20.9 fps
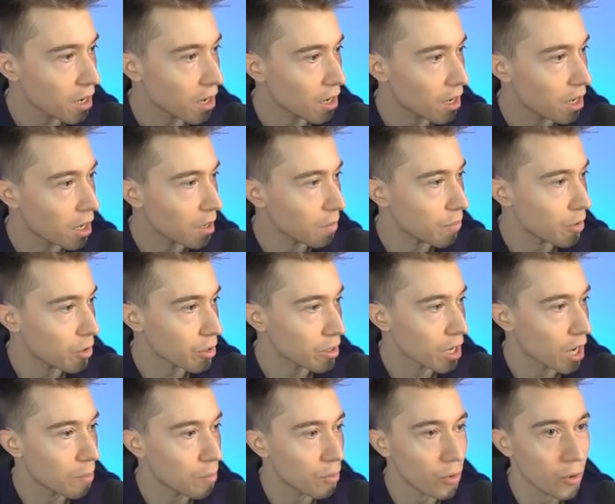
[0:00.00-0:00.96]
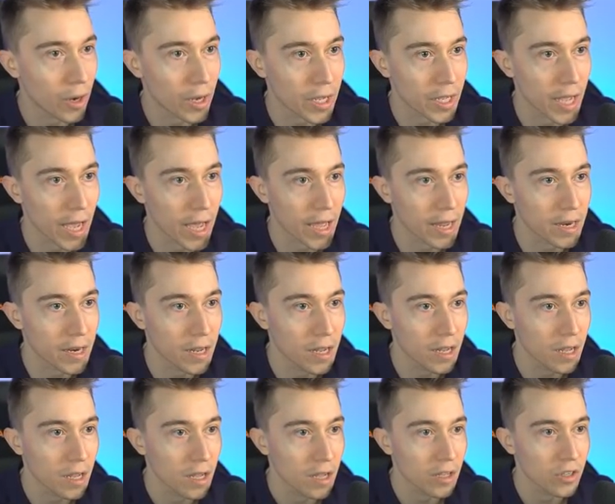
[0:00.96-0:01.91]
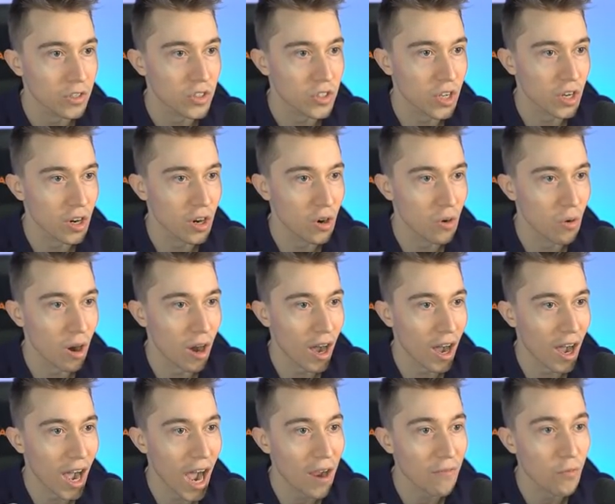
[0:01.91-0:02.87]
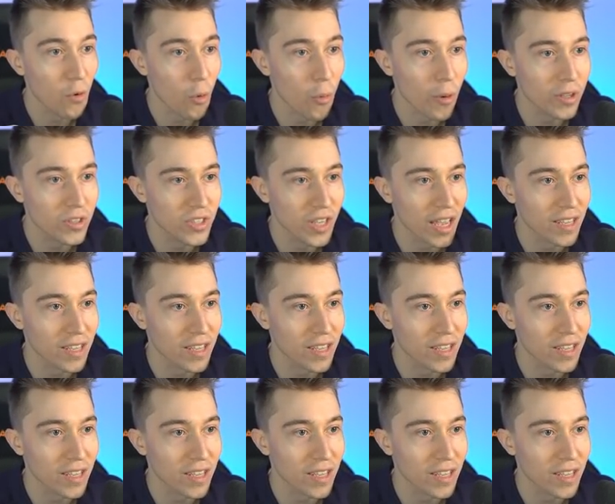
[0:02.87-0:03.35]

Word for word: Um, there are a couple, again, so uh, I forward